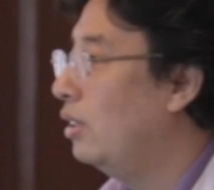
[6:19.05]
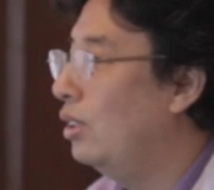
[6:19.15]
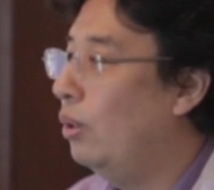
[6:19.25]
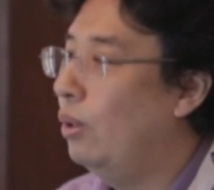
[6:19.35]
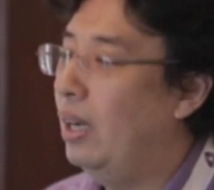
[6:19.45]

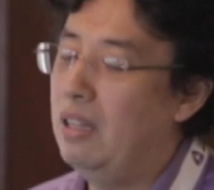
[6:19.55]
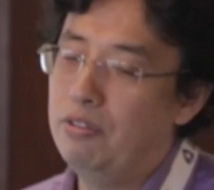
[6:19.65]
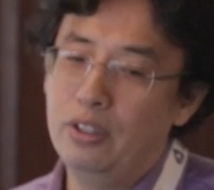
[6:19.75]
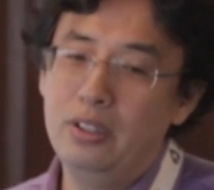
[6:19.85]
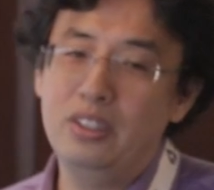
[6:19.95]
So
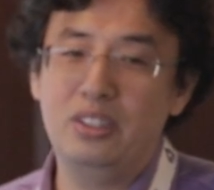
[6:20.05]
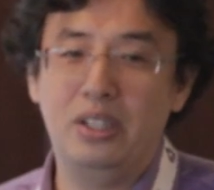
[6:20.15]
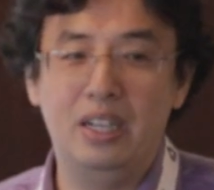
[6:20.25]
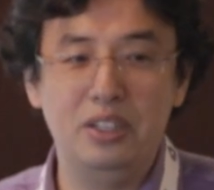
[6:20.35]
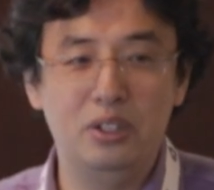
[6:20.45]
at
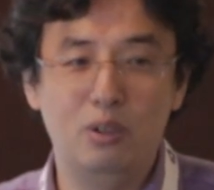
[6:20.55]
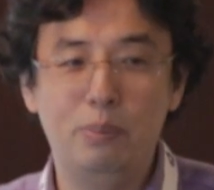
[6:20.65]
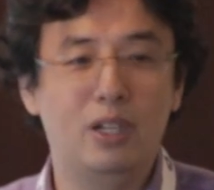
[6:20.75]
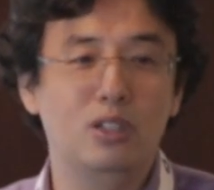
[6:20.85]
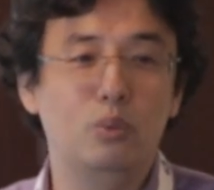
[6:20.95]
first,
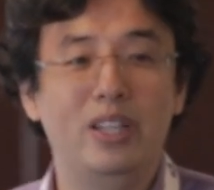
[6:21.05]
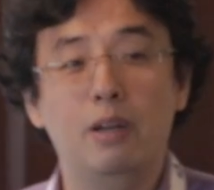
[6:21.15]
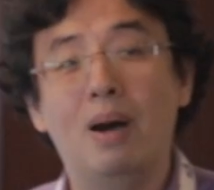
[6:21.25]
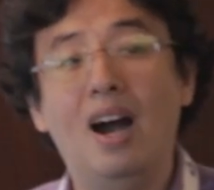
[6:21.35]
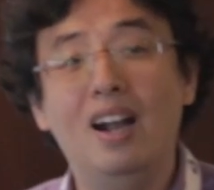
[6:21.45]
because
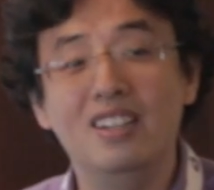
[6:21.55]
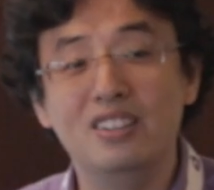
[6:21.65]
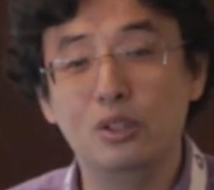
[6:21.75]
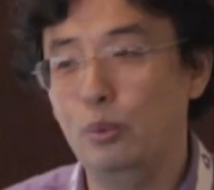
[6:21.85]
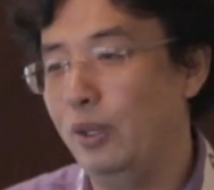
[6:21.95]
we're the
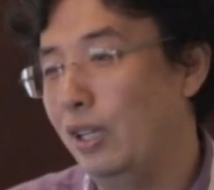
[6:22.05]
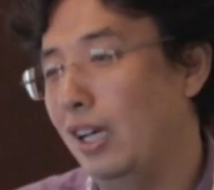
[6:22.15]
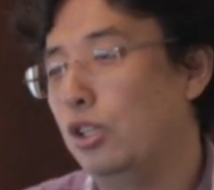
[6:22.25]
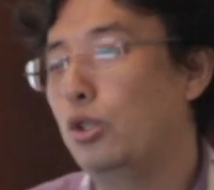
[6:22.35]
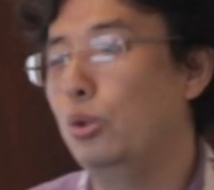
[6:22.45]
pilots, so we
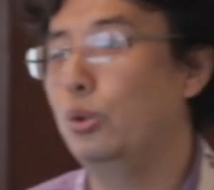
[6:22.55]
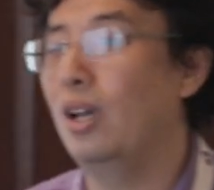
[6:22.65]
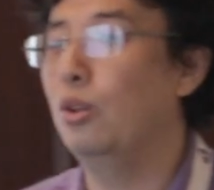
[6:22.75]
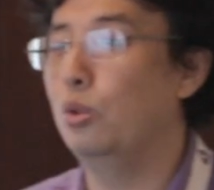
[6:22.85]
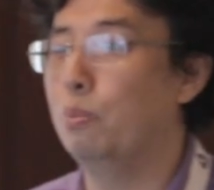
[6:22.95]
got to
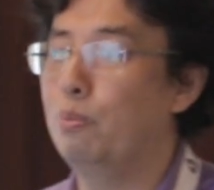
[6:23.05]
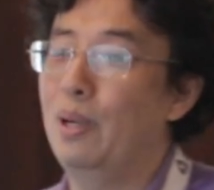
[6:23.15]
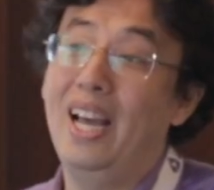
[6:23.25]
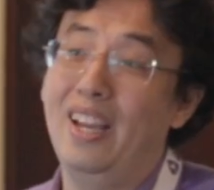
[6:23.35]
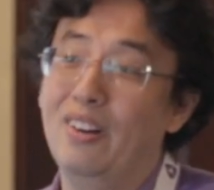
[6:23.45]
choose how to
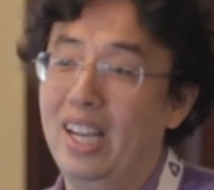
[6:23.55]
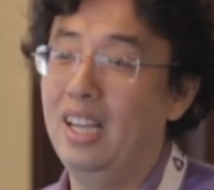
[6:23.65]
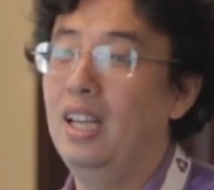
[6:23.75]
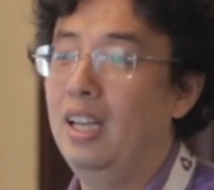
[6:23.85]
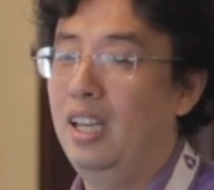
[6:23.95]
play,
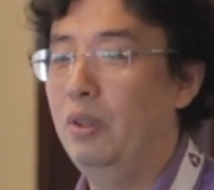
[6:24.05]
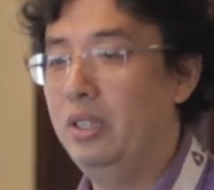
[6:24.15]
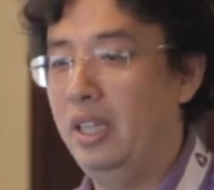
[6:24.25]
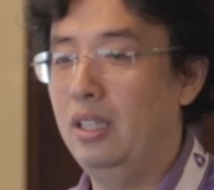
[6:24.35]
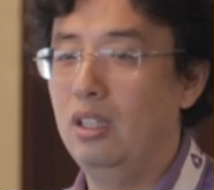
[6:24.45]
right?
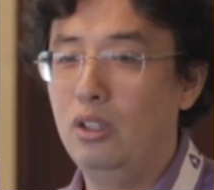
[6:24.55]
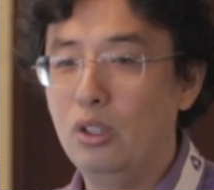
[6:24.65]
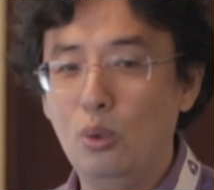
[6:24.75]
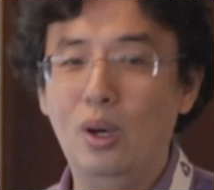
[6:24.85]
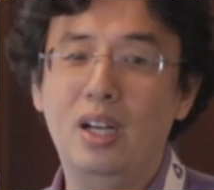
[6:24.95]
And we said,
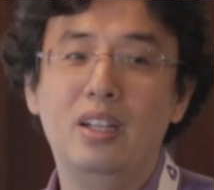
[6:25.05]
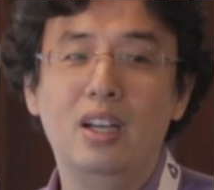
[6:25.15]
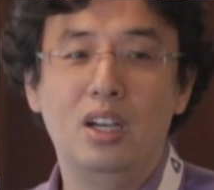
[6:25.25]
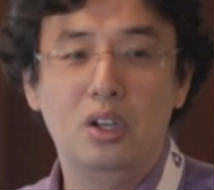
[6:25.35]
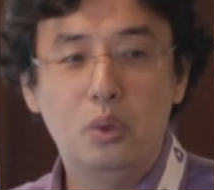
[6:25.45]
you know
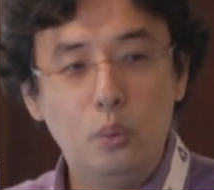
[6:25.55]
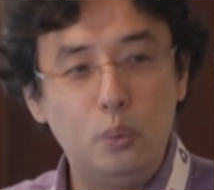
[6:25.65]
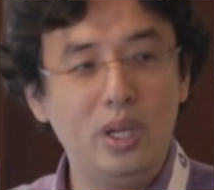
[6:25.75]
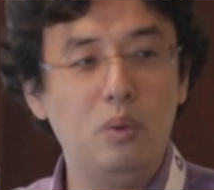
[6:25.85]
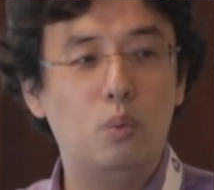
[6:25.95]
what?
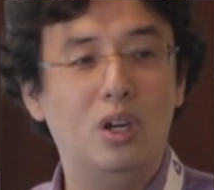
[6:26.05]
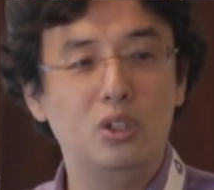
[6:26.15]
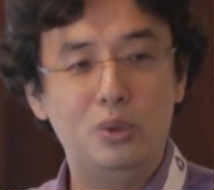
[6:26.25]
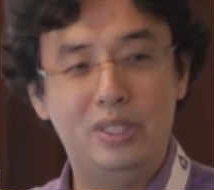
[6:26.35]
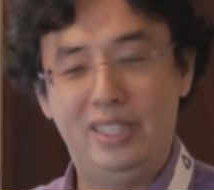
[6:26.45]
We
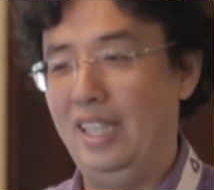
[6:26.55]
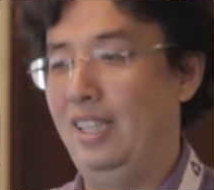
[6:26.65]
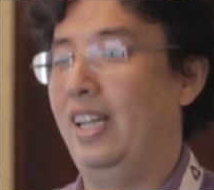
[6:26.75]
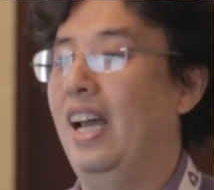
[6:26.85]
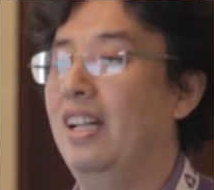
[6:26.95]
want to
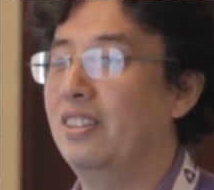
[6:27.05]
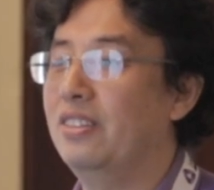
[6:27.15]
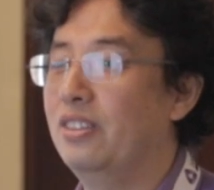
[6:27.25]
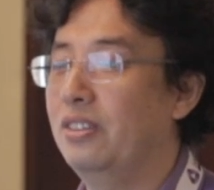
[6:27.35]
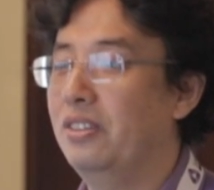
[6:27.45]
stay
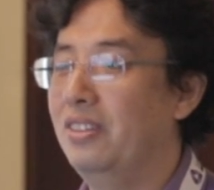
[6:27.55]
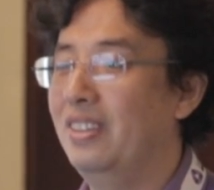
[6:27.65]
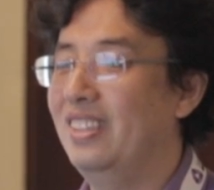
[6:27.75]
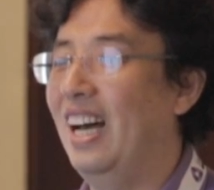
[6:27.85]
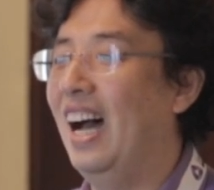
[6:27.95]
together,
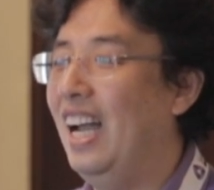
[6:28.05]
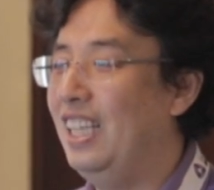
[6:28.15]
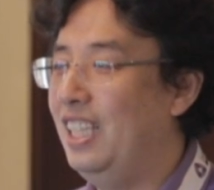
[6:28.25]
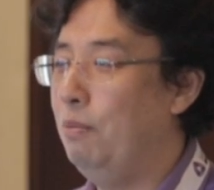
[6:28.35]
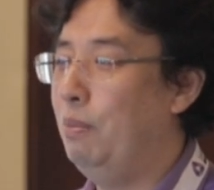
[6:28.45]
the
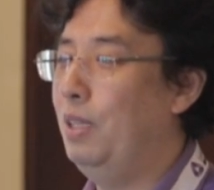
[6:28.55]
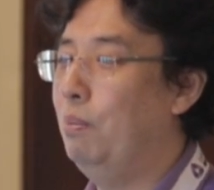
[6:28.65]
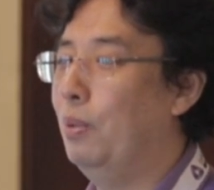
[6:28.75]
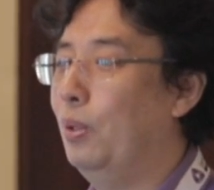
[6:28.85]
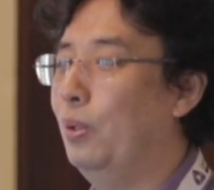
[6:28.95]
IT
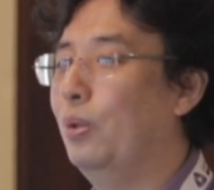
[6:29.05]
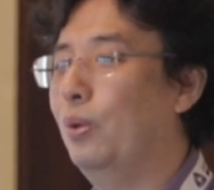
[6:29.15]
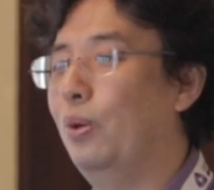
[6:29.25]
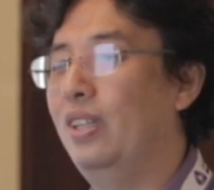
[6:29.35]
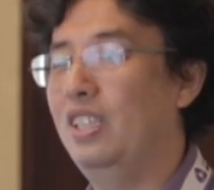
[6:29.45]

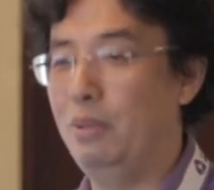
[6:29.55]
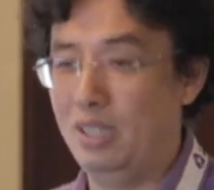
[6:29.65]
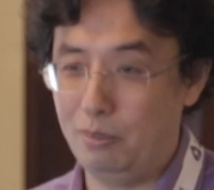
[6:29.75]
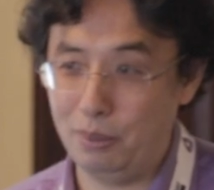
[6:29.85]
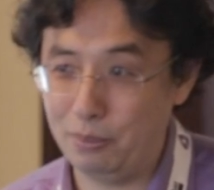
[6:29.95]
people or the
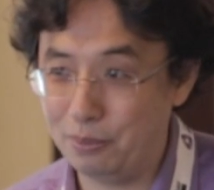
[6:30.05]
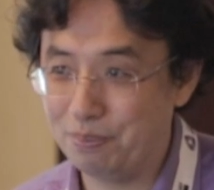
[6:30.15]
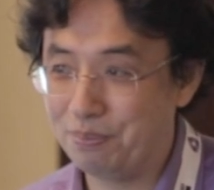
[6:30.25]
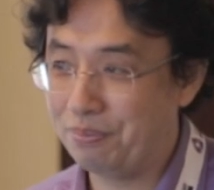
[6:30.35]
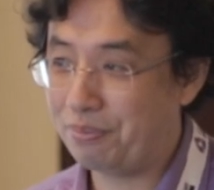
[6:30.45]
business
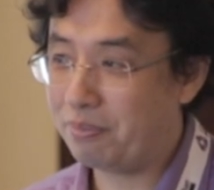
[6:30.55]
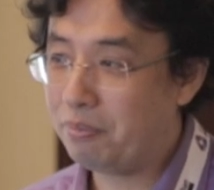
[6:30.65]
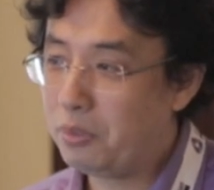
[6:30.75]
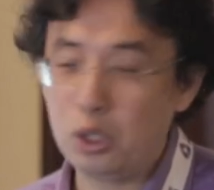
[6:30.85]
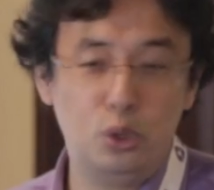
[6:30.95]
people.
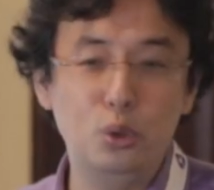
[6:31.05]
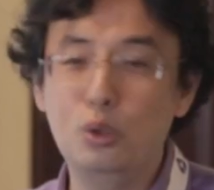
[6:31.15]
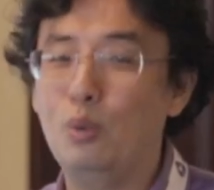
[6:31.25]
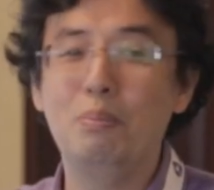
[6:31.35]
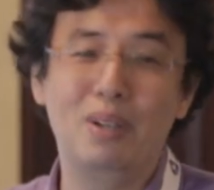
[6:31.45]

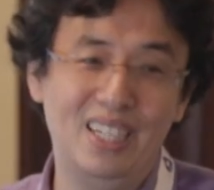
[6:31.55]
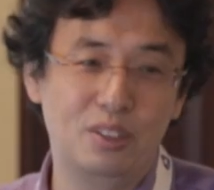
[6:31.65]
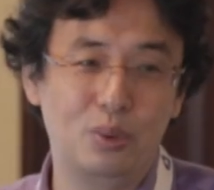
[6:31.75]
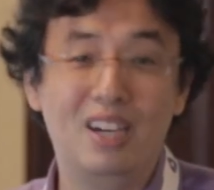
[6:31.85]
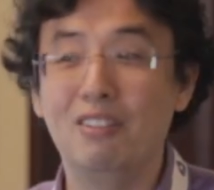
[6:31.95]
Choose one
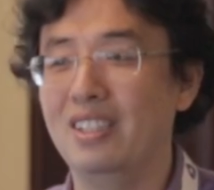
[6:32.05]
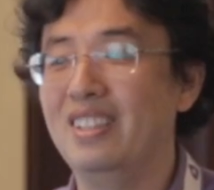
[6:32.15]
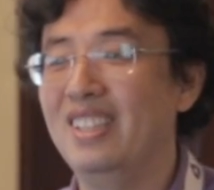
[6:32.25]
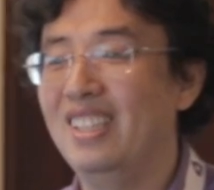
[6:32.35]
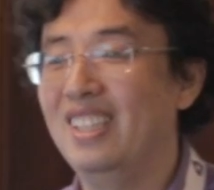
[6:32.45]
place, whatever.